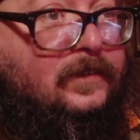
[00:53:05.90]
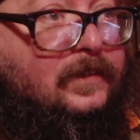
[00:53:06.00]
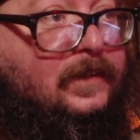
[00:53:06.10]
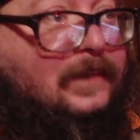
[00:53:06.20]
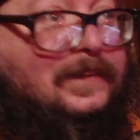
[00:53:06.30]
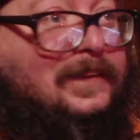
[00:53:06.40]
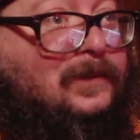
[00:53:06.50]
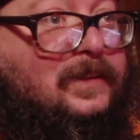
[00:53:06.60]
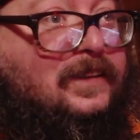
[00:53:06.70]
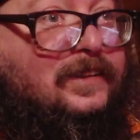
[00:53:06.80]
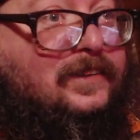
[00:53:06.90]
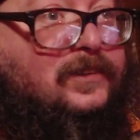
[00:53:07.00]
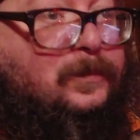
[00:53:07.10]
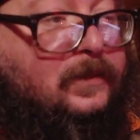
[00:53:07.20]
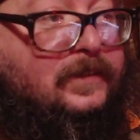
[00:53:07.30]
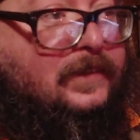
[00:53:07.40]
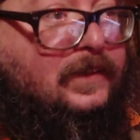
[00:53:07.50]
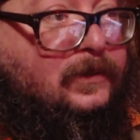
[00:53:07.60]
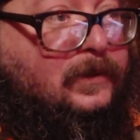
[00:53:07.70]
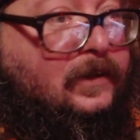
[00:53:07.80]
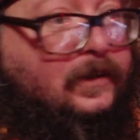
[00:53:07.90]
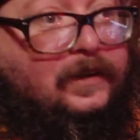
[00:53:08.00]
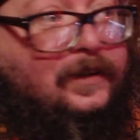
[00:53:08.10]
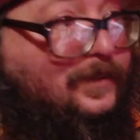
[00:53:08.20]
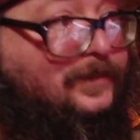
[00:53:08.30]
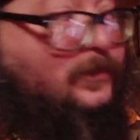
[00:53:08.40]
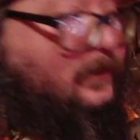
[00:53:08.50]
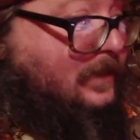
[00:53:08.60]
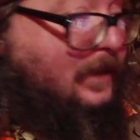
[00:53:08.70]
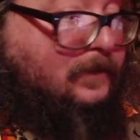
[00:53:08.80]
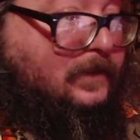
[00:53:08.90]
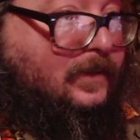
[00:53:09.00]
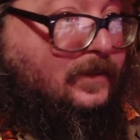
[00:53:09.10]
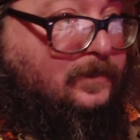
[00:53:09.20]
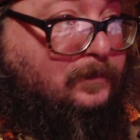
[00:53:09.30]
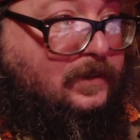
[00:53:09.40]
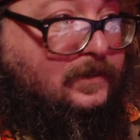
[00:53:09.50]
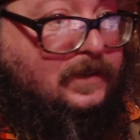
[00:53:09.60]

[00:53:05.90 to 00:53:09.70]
And then you went into the Super Nintendo era, also a dime a dozen. By the time